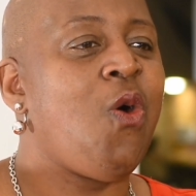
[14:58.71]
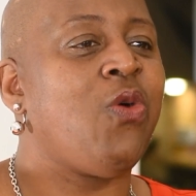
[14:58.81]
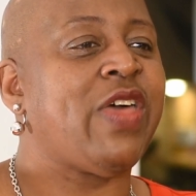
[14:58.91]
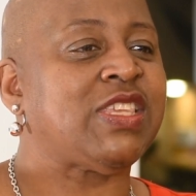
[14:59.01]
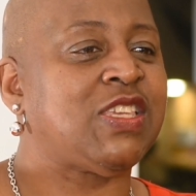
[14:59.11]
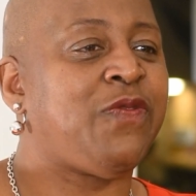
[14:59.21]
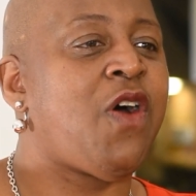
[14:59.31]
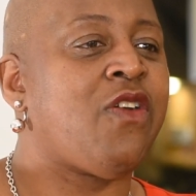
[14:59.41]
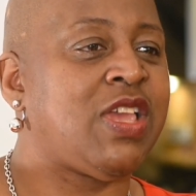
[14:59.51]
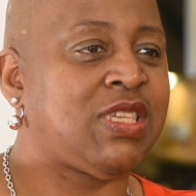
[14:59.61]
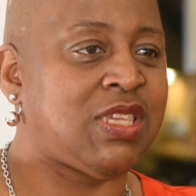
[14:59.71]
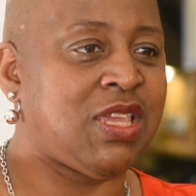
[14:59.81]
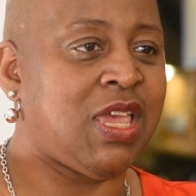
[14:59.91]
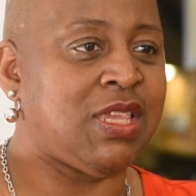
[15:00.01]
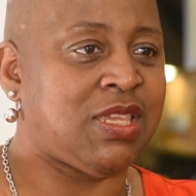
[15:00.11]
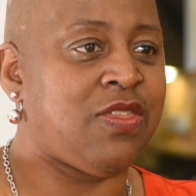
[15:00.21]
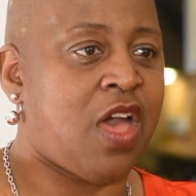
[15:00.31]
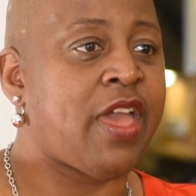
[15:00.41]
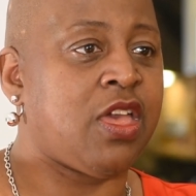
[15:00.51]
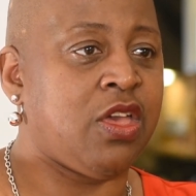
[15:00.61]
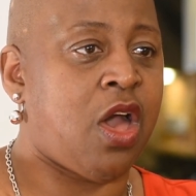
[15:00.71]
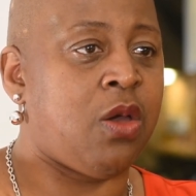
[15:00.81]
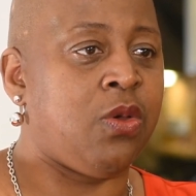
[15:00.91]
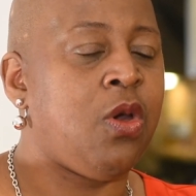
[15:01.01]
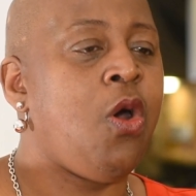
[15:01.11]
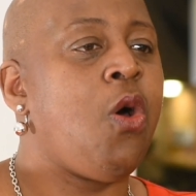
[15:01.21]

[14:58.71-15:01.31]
Or that's as far it is as that I can go.